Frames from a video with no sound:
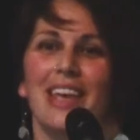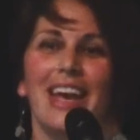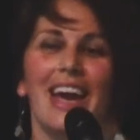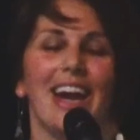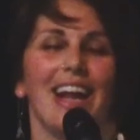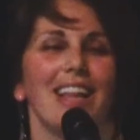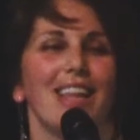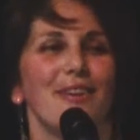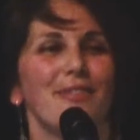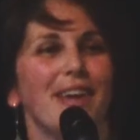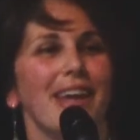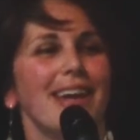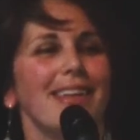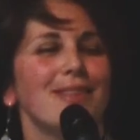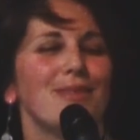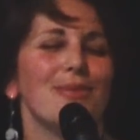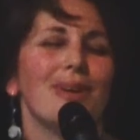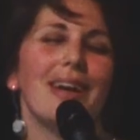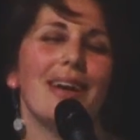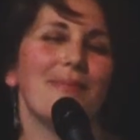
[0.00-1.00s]
And I love
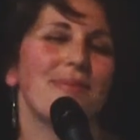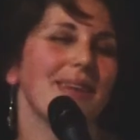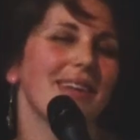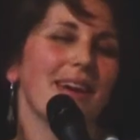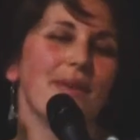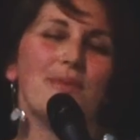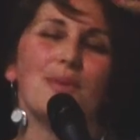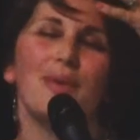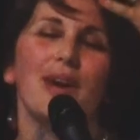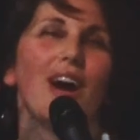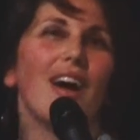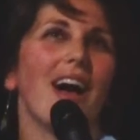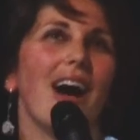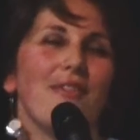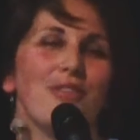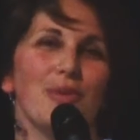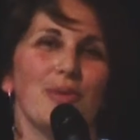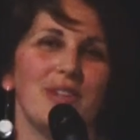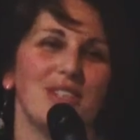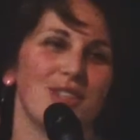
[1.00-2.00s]
kids, right? I mean, we all have
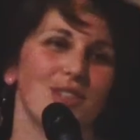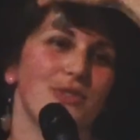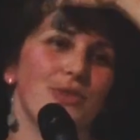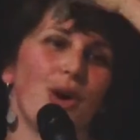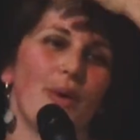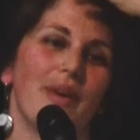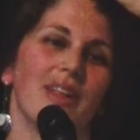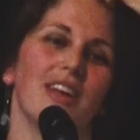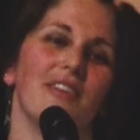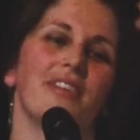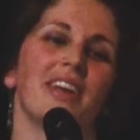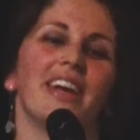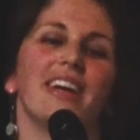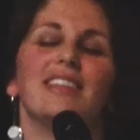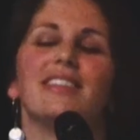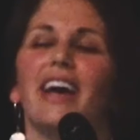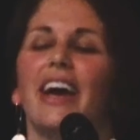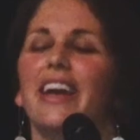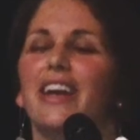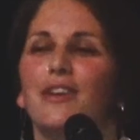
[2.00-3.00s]
our reasons for why we love
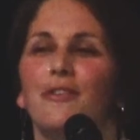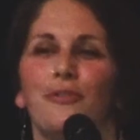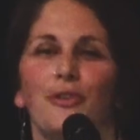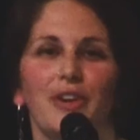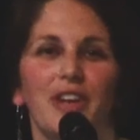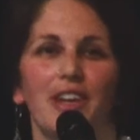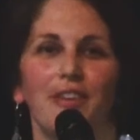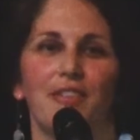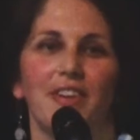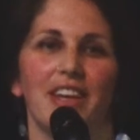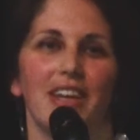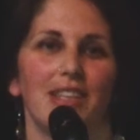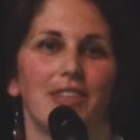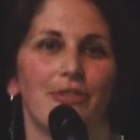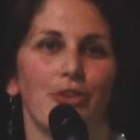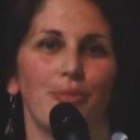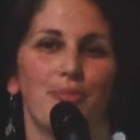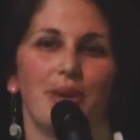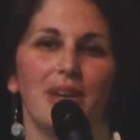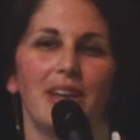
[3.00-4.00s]
kids. I can forgive kids
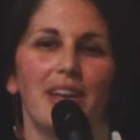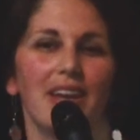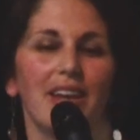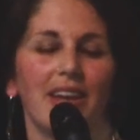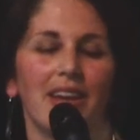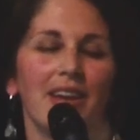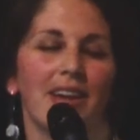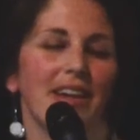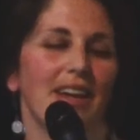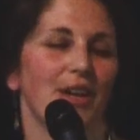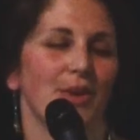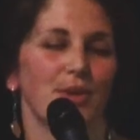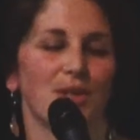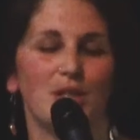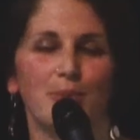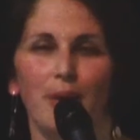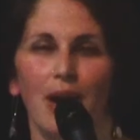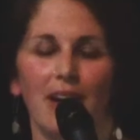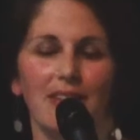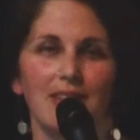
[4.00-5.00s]
for being
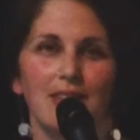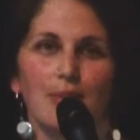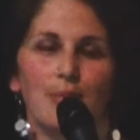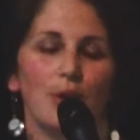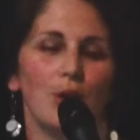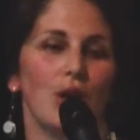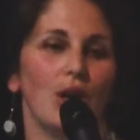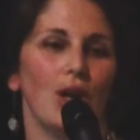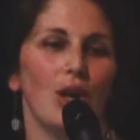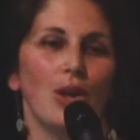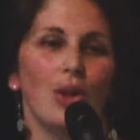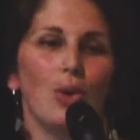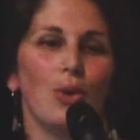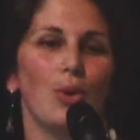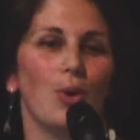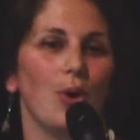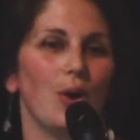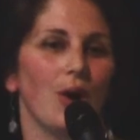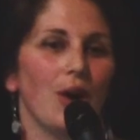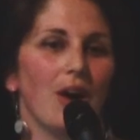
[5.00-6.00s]
irresponsible
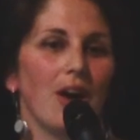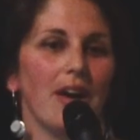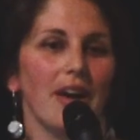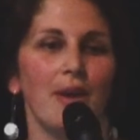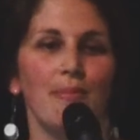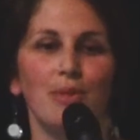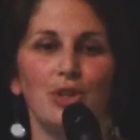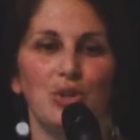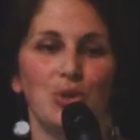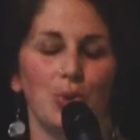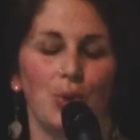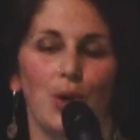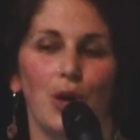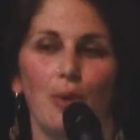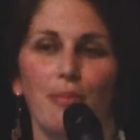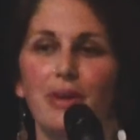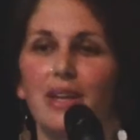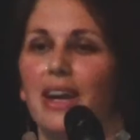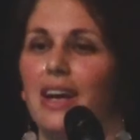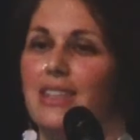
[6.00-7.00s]
or
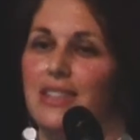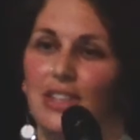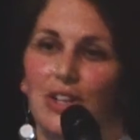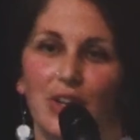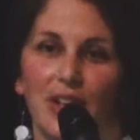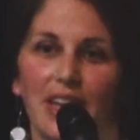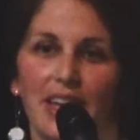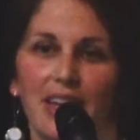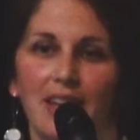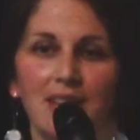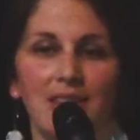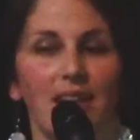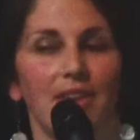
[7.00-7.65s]
immature because they're kids.